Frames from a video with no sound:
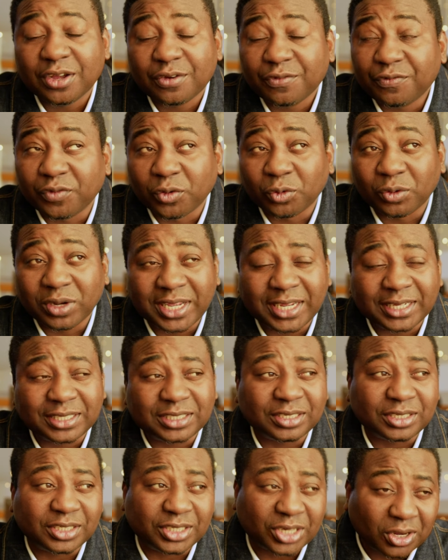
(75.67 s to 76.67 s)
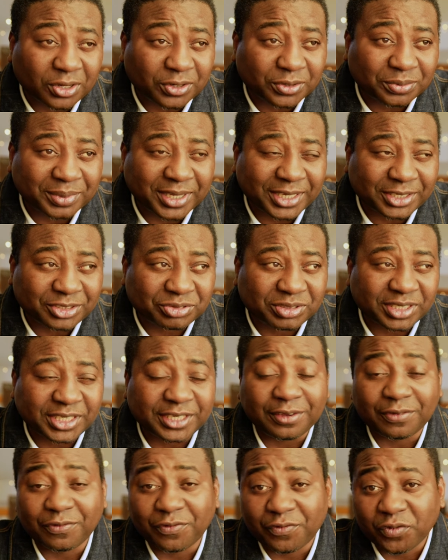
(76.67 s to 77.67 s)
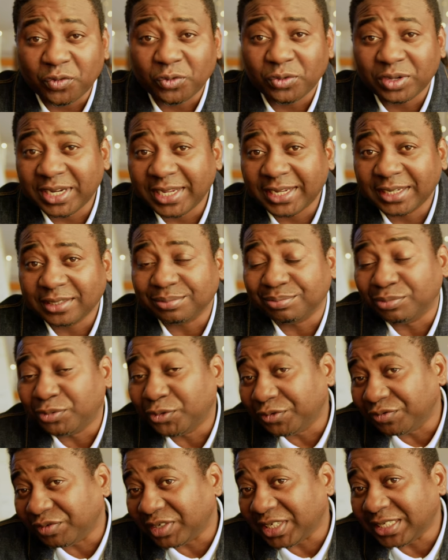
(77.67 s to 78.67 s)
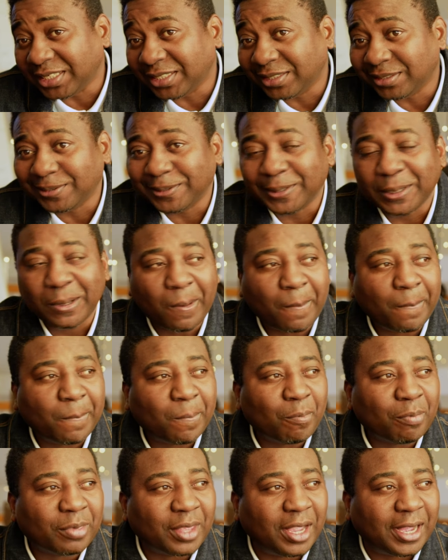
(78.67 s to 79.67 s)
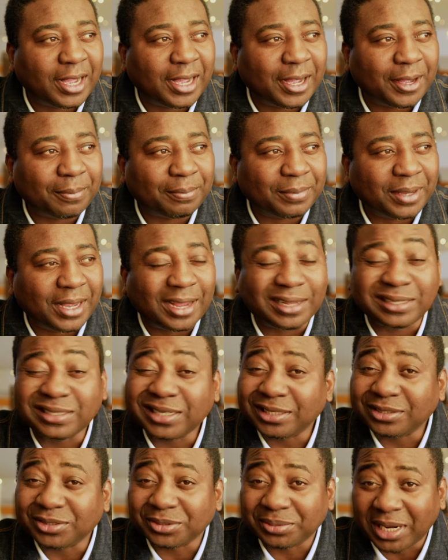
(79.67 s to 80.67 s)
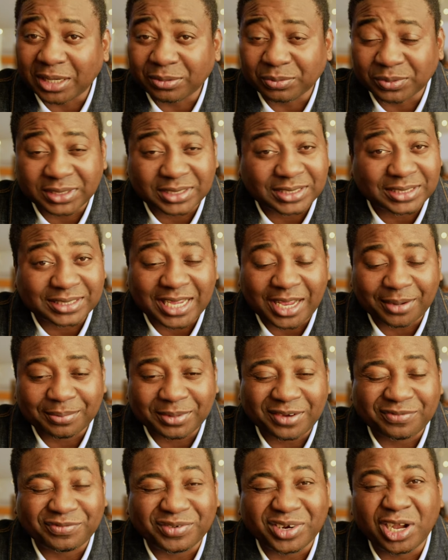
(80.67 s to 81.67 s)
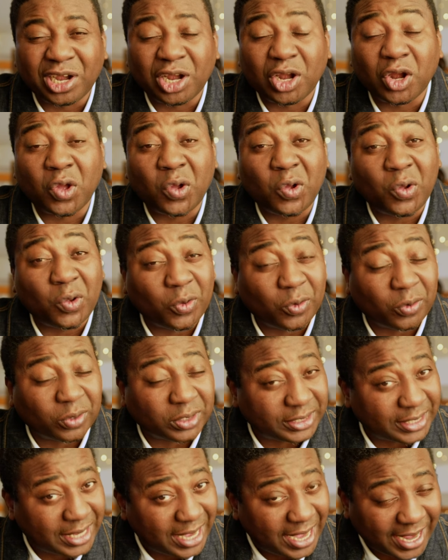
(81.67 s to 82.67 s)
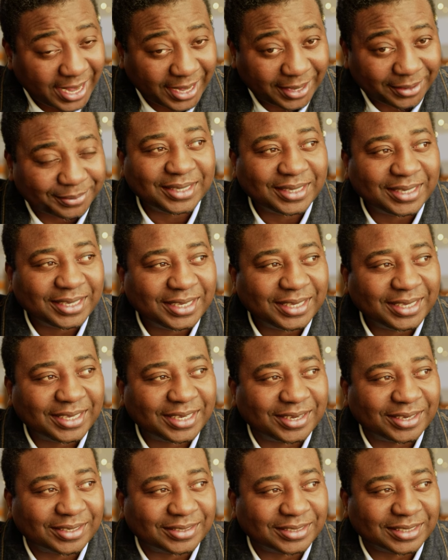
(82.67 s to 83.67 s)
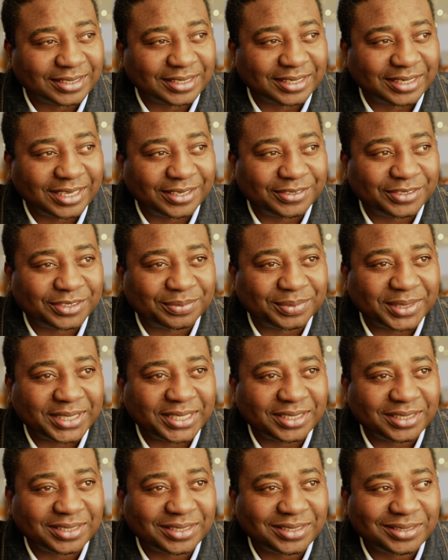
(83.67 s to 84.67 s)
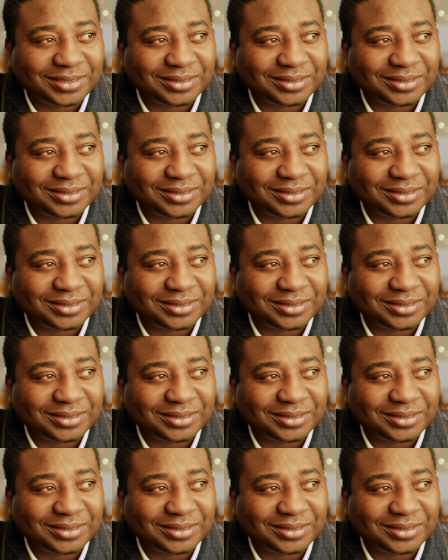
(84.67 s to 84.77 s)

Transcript: full-length documentary, full-length movie. I intend to write with this camera for a long time because it gives me